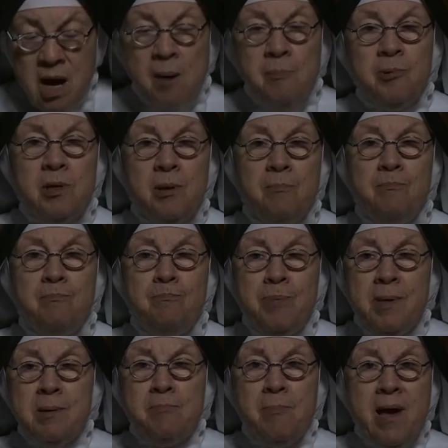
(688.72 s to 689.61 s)
couple of
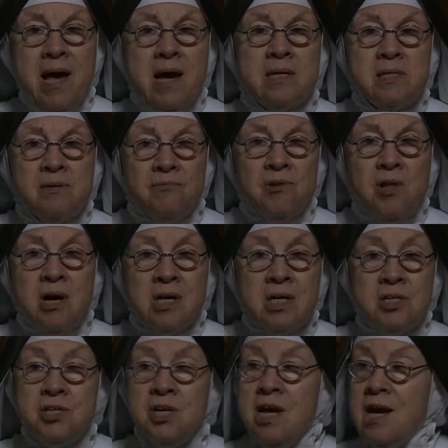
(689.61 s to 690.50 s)
big bags of
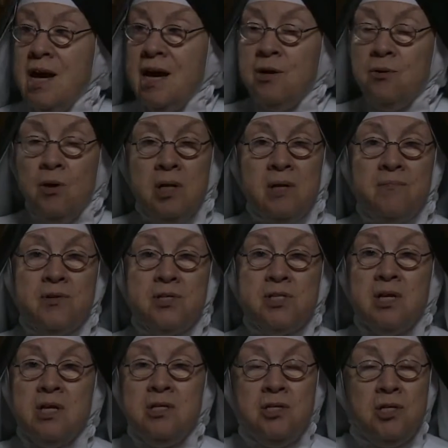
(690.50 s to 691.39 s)
luggage, and all of a
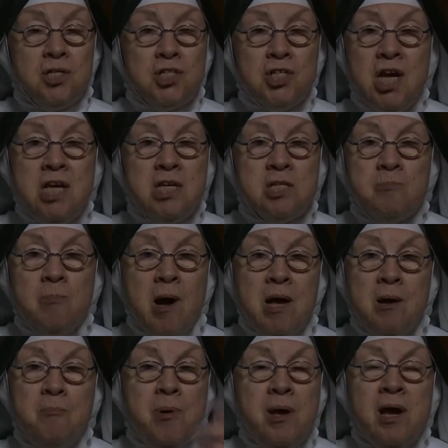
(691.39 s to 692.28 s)
sudden you're chased
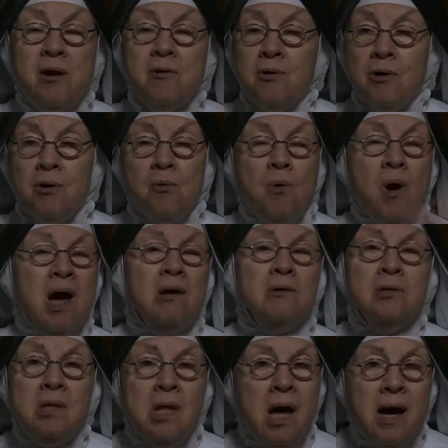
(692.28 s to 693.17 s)
by a bear or a
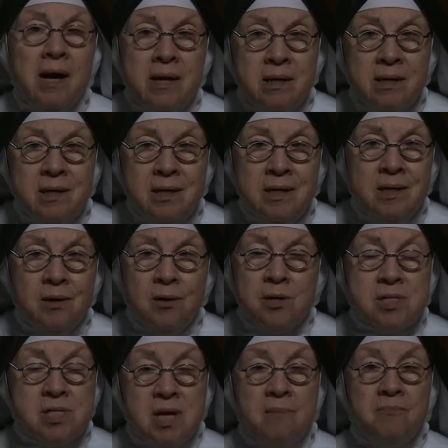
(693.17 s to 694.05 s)
wild lion
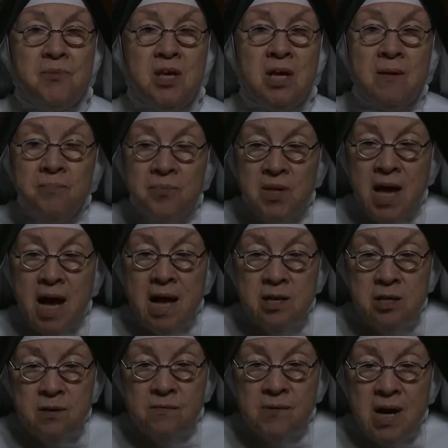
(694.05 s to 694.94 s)
or something,
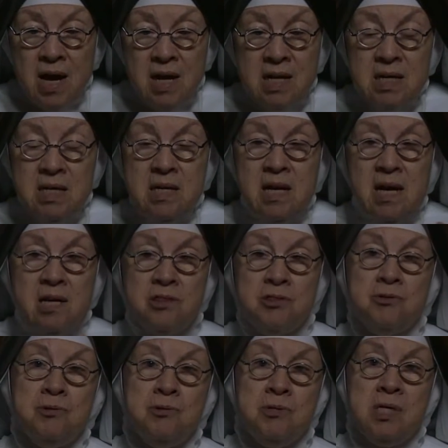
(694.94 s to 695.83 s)
and you've got to get
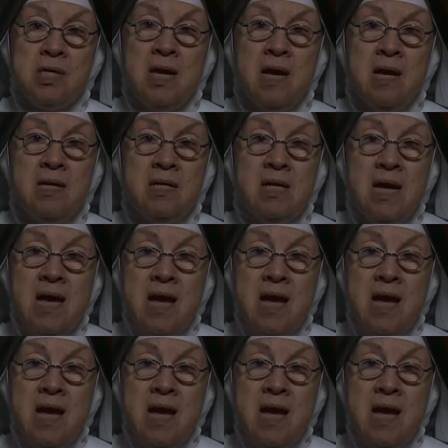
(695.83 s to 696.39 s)
through the gate.